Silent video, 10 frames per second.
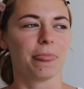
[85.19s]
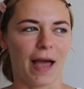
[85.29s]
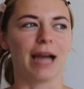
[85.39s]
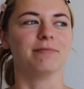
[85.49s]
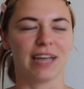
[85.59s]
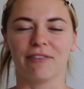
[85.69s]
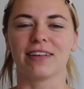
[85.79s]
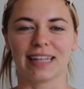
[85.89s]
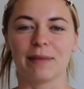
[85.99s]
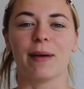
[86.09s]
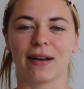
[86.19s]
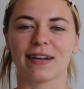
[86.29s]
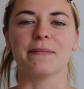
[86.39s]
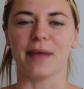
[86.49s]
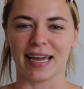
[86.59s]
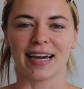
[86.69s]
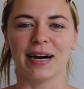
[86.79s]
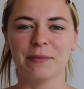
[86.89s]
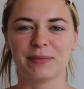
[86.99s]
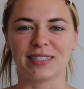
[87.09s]
I'm definitely better at
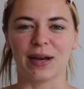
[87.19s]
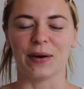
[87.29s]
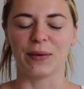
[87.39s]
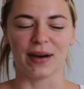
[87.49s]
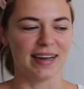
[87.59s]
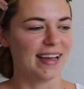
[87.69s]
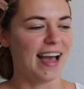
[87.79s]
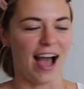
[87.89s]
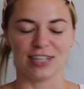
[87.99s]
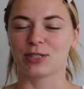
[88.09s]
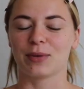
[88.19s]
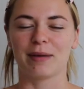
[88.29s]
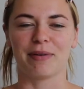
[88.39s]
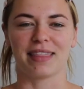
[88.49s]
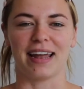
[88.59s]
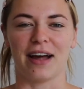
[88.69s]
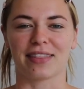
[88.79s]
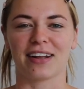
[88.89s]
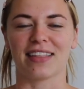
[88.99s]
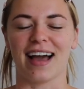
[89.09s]
makeup. So I just want to put that out
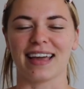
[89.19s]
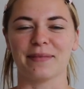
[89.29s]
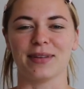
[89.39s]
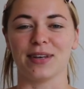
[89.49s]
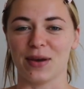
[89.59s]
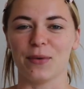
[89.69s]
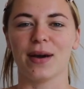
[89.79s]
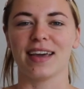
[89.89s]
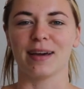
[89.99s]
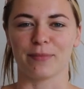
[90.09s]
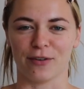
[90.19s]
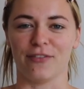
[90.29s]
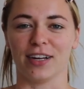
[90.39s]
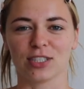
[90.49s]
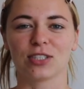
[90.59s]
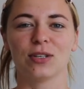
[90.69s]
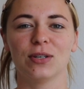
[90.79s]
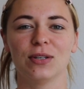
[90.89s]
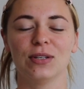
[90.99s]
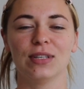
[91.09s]
there that I am in no way a
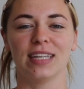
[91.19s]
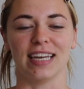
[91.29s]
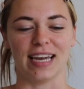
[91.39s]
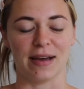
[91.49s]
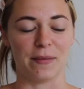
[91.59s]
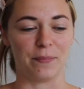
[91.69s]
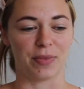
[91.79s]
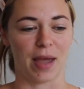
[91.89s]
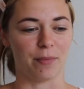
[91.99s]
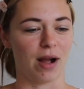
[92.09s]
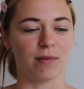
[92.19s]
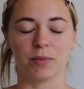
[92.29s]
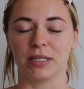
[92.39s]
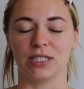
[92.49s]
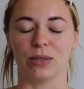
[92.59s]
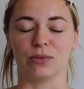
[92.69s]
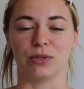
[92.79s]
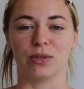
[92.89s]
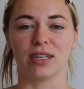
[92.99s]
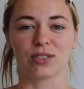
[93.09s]
professional. Um, I probably don't
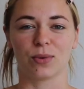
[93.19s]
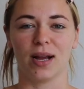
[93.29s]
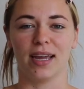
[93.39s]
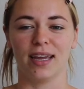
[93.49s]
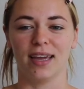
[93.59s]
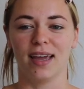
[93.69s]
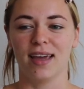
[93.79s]
do things right